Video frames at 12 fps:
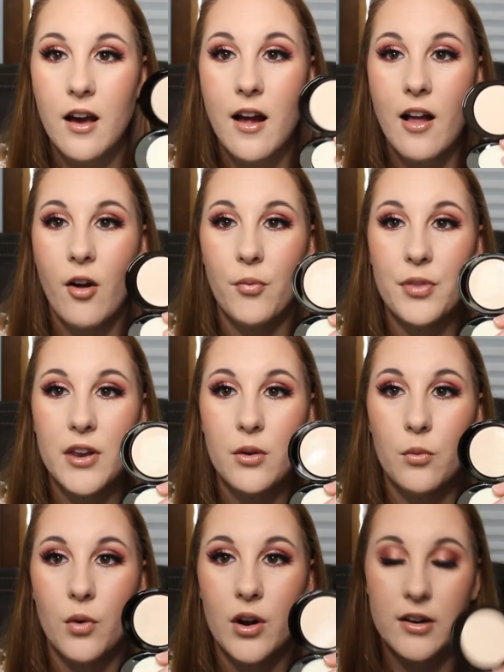I hope that
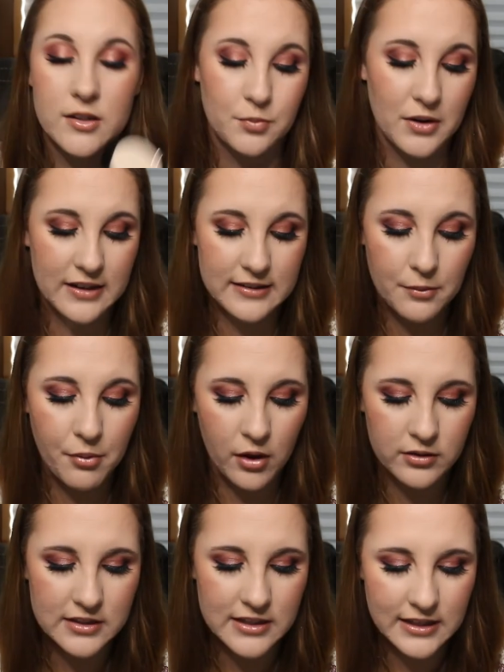it works, but it's
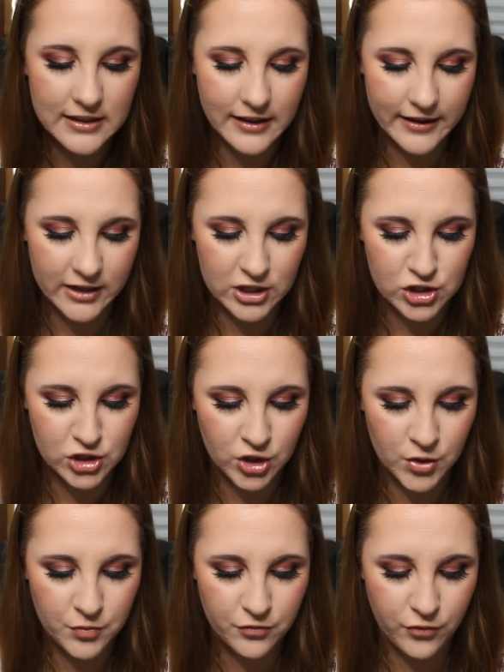supposedly like a
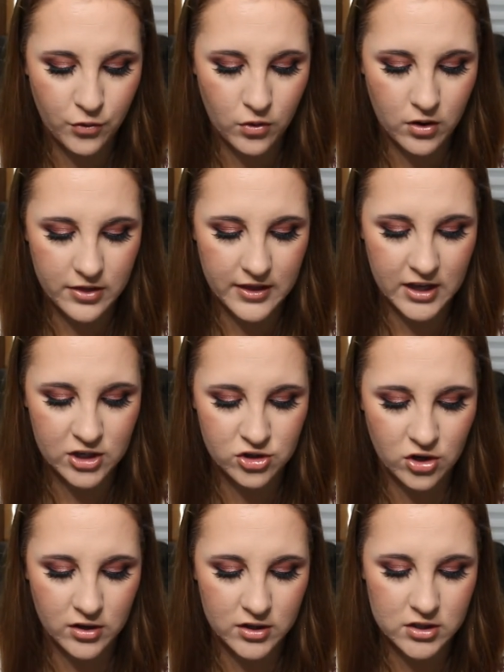dupe for the
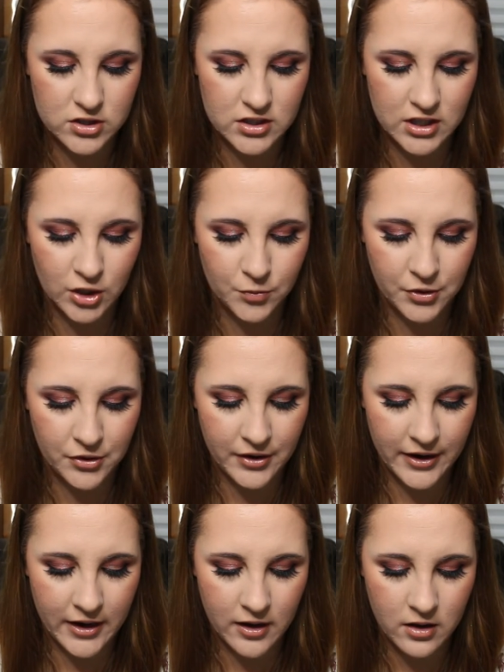Charlotte
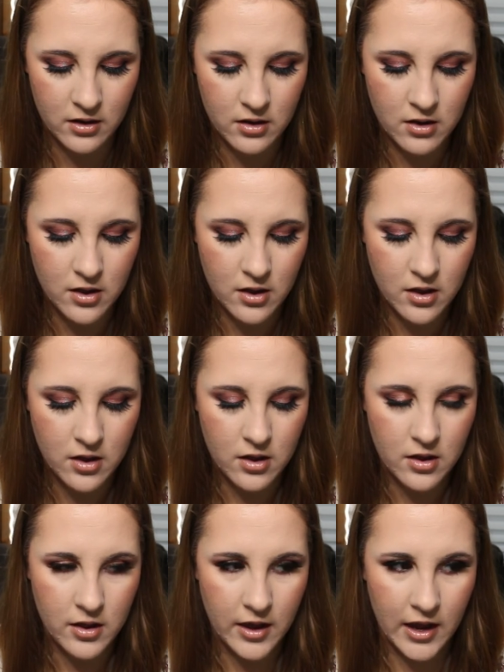Tilbury
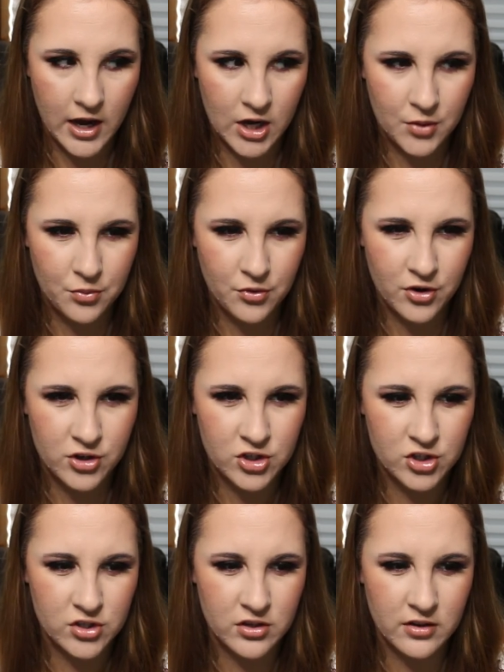
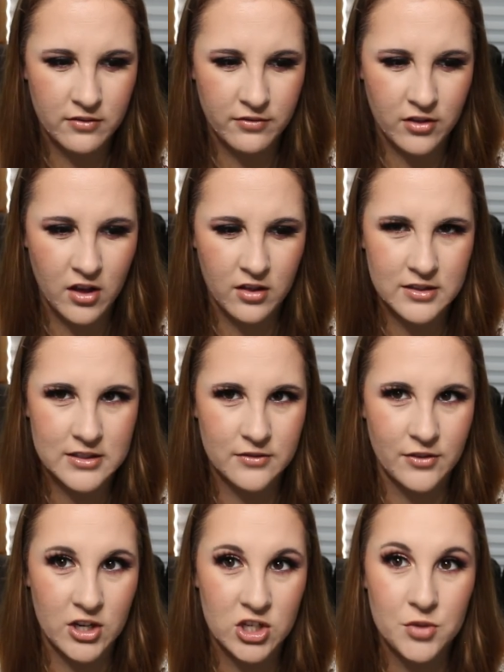Airbrush Flawless
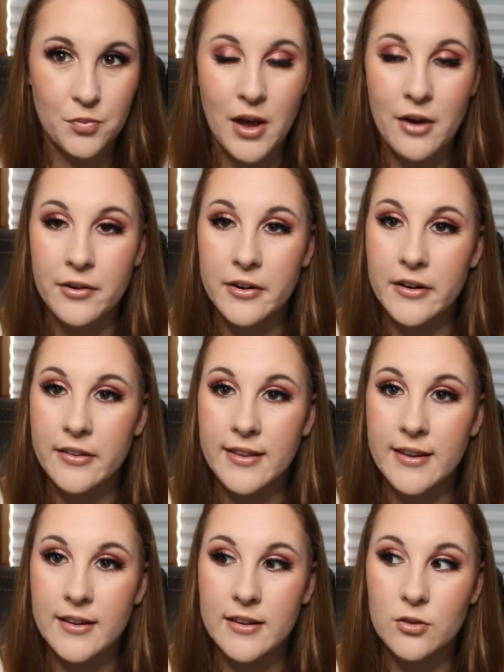Finish Powder, I
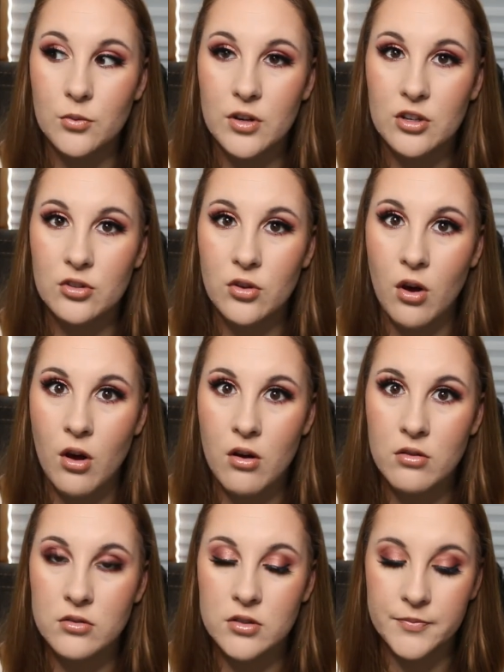think is what it's
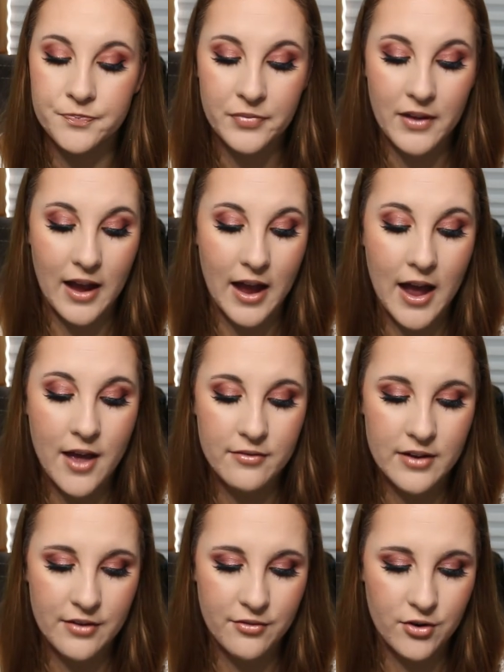called. I've
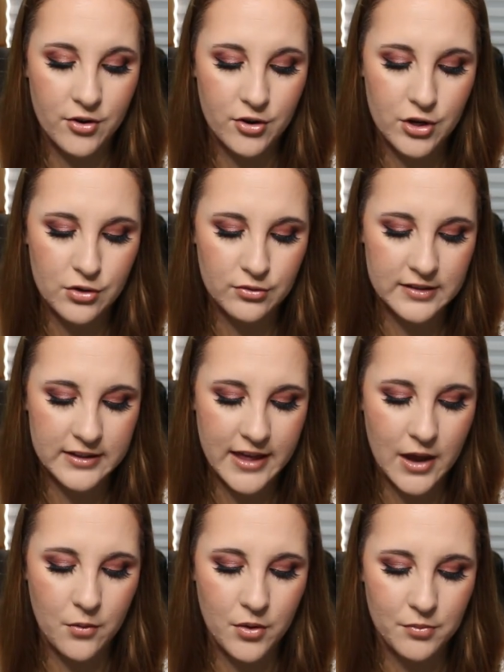never used
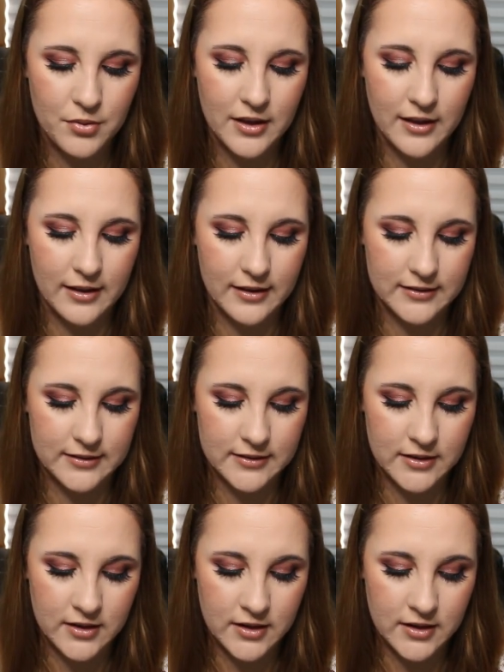that one because